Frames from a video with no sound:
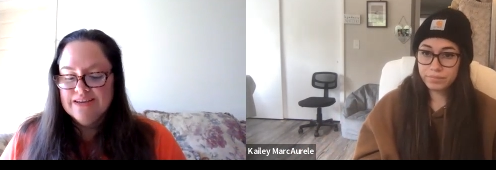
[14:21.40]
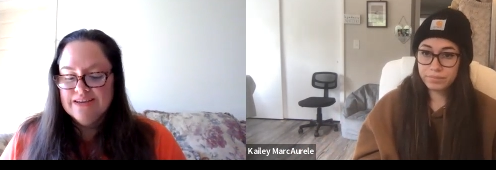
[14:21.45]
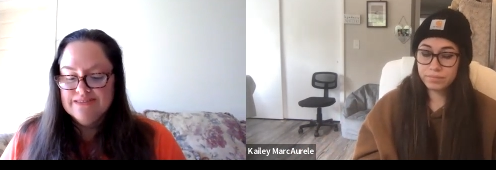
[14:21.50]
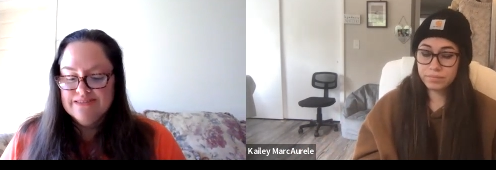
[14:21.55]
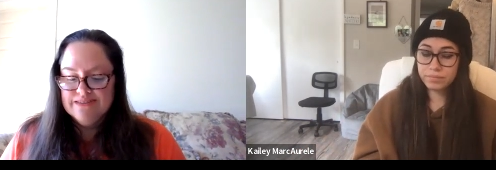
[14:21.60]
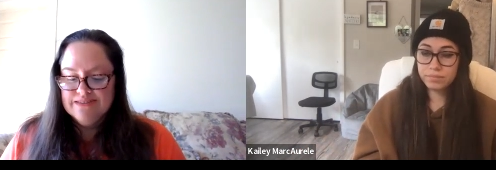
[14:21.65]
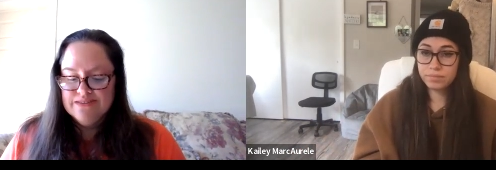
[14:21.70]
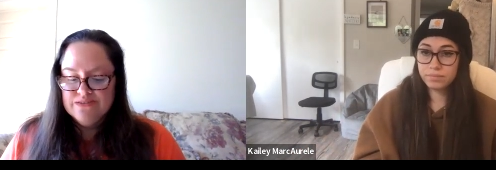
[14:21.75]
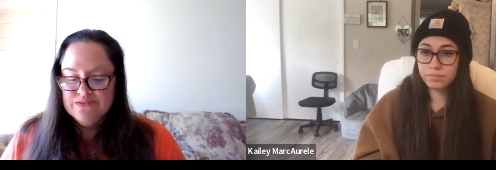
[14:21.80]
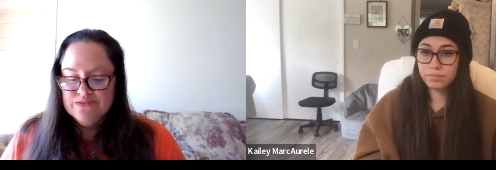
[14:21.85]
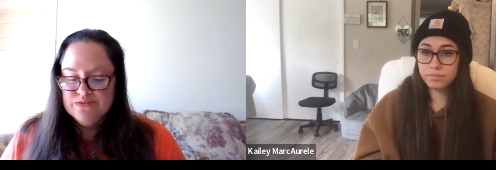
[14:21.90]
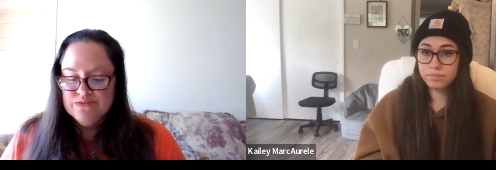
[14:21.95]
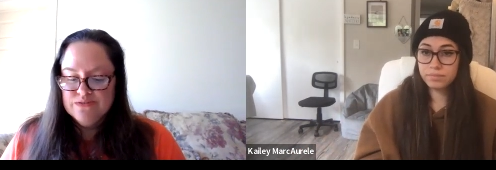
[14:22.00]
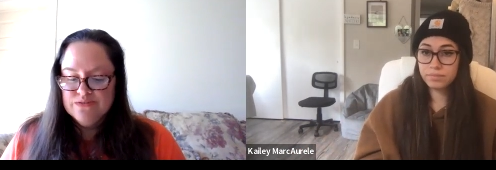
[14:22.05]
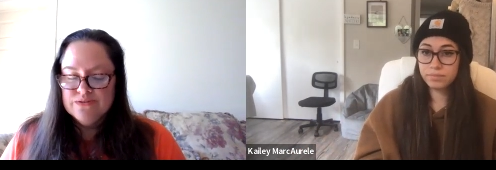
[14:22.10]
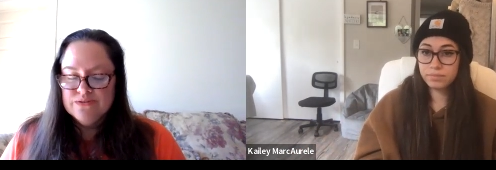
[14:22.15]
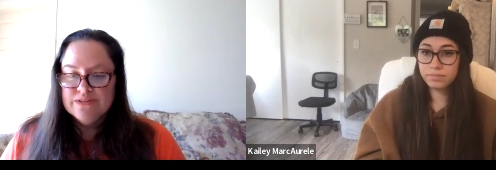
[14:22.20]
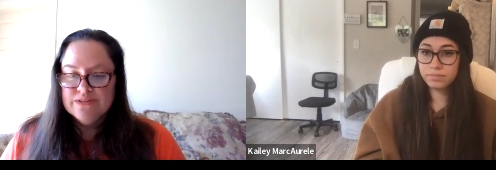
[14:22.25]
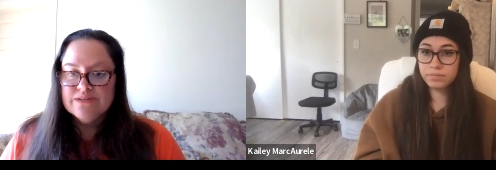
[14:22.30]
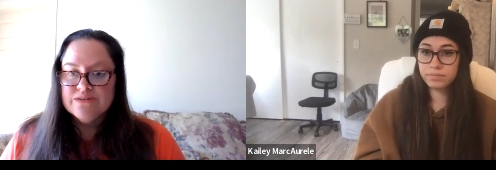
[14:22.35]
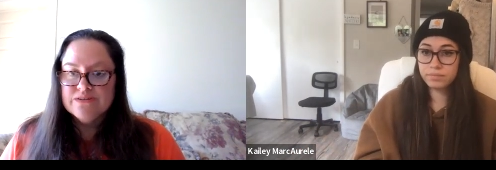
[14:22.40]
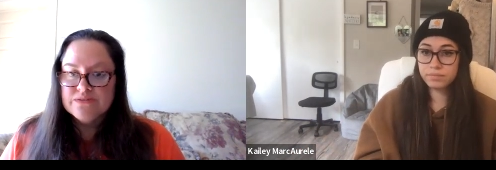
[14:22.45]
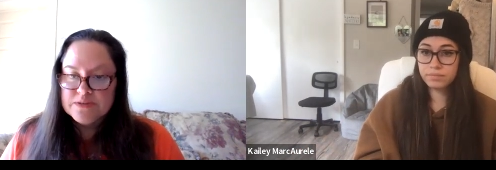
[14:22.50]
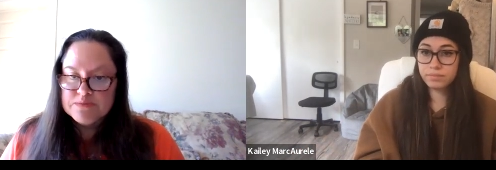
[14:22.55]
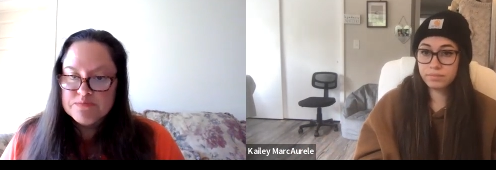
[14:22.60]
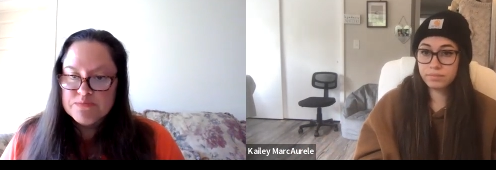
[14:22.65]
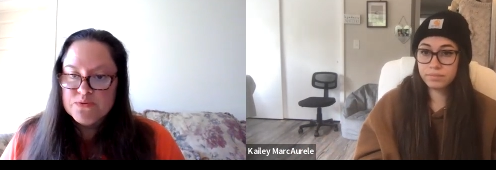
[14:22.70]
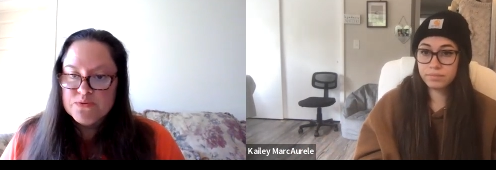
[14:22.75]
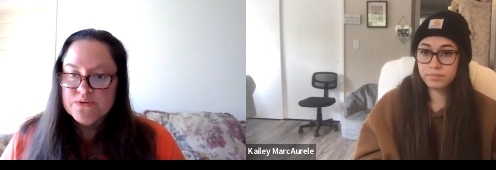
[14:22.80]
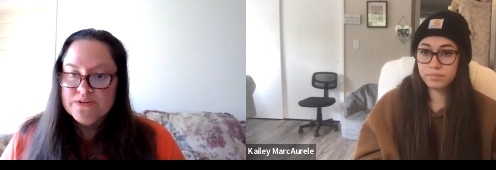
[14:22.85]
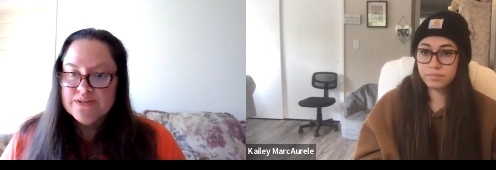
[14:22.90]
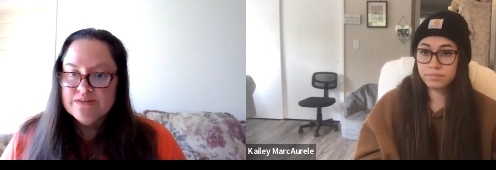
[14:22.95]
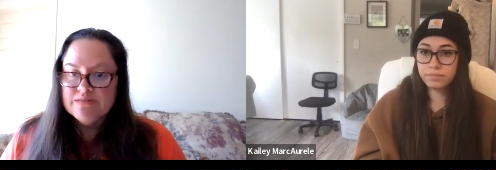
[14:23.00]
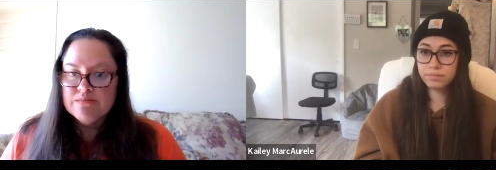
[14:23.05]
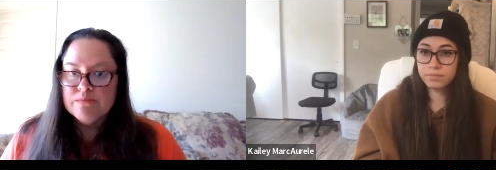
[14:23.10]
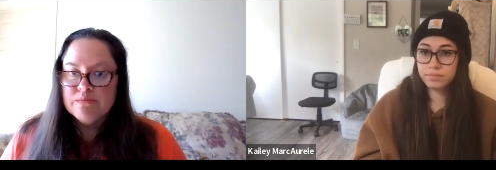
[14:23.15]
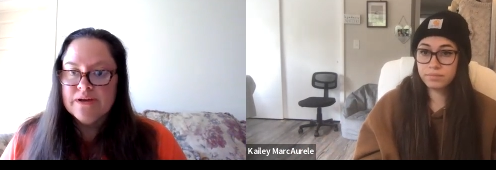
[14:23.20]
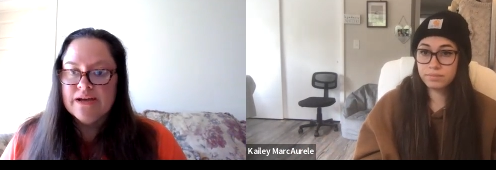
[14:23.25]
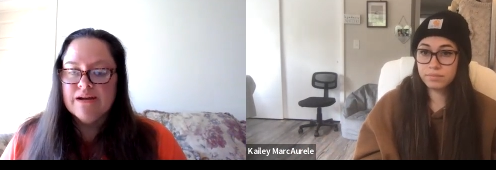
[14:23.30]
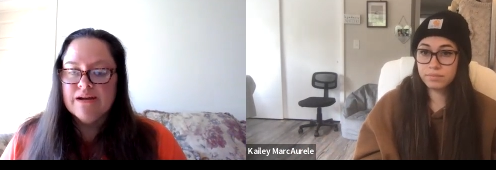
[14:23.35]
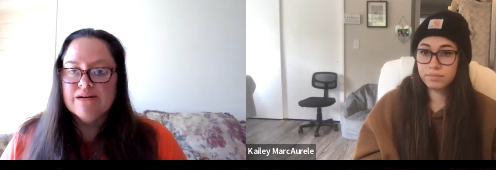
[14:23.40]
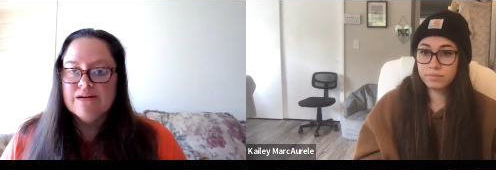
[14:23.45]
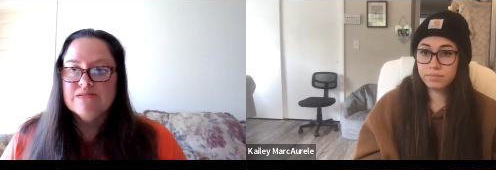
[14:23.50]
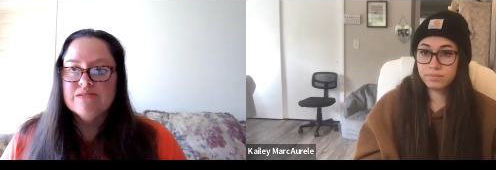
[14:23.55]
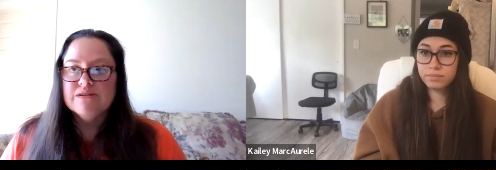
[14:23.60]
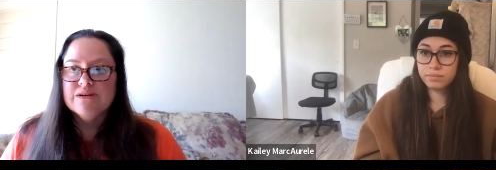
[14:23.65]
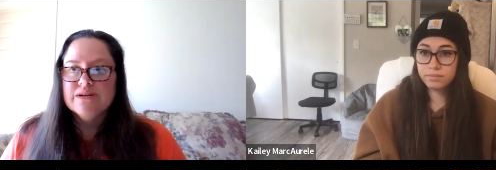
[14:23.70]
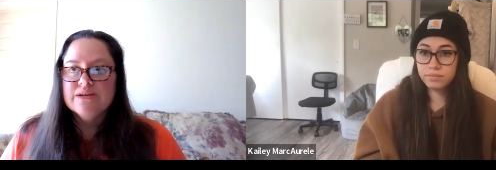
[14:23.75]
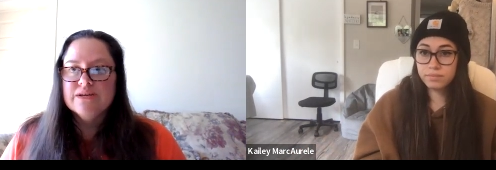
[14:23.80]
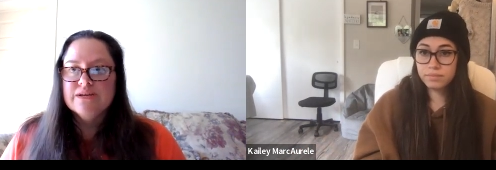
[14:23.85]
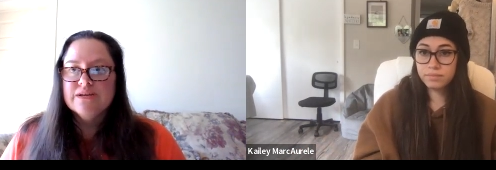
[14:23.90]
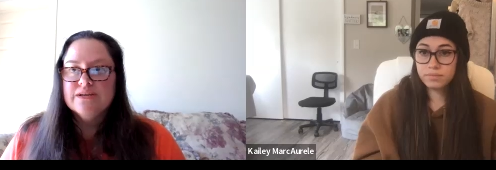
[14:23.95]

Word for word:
Speaker 1: i think you you hit a great point about